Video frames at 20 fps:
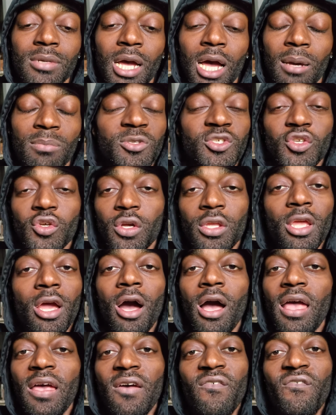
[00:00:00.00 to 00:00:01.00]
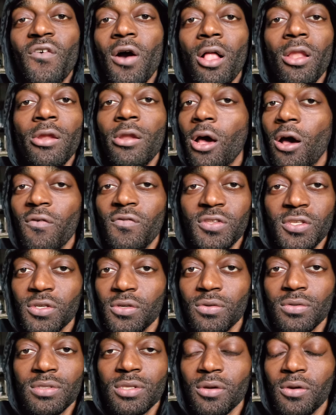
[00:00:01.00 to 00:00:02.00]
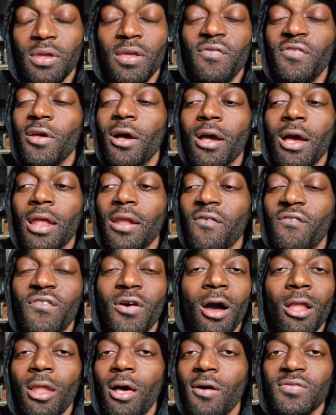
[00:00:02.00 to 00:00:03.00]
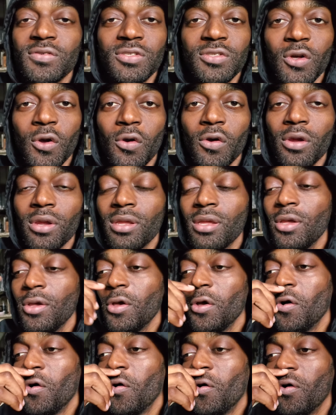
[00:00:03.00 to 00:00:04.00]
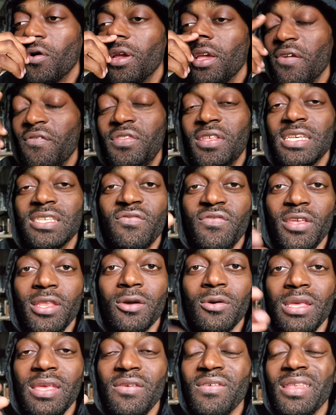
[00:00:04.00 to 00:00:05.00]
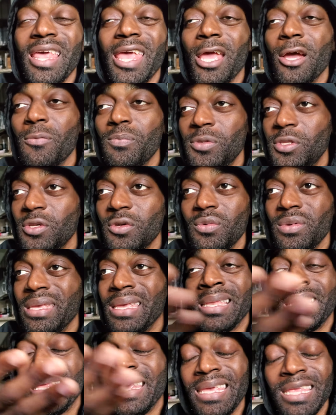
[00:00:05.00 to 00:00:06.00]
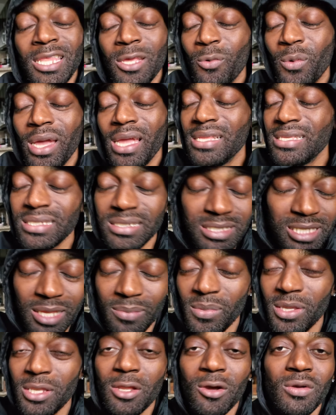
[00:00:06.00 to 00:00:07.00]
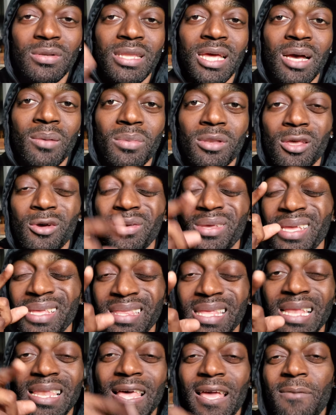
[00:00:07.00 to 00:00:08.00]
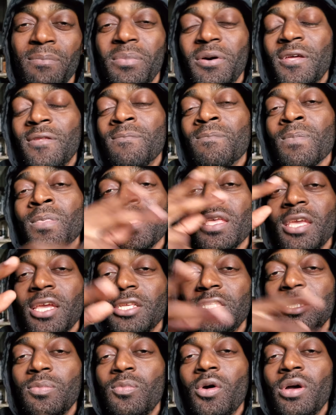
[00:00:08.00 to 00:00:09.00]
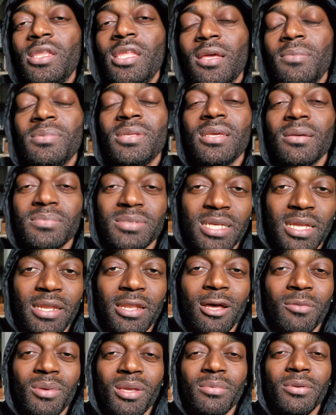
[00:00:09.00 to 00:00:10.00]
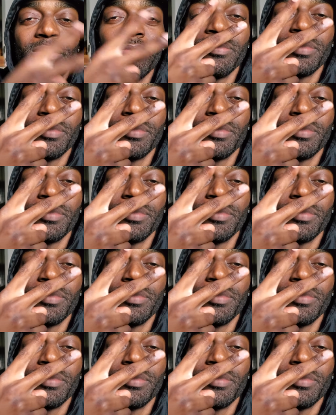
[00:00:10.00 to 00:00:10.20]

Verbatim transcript: I'm sure y'all have fallen off too. So if y'all got a fall off story or if this video even helped you in any way, just let me know down below. Hit that like button. It's your boy DM. signing out, baby.